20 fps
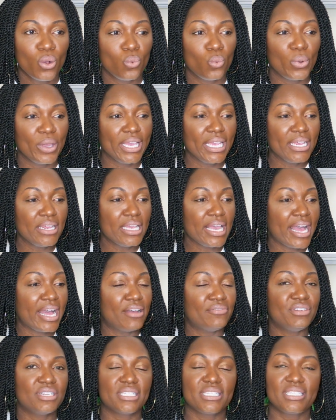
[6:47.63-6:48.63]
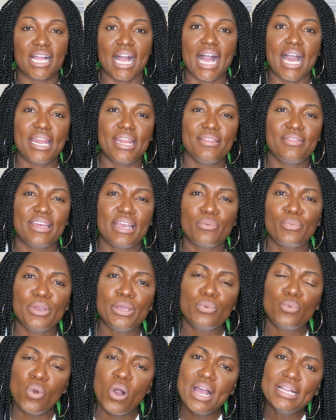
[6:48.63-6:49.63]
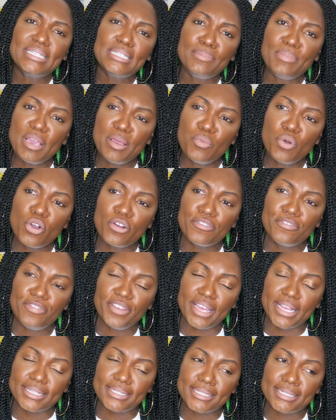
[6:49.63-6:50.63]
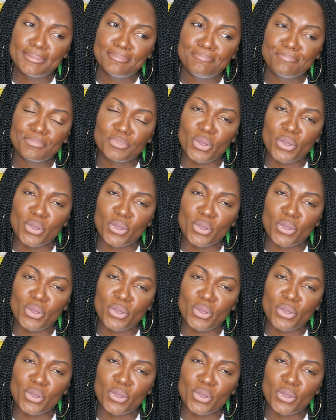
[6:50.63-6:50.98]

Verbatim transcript: we have decided that we want to be more fit.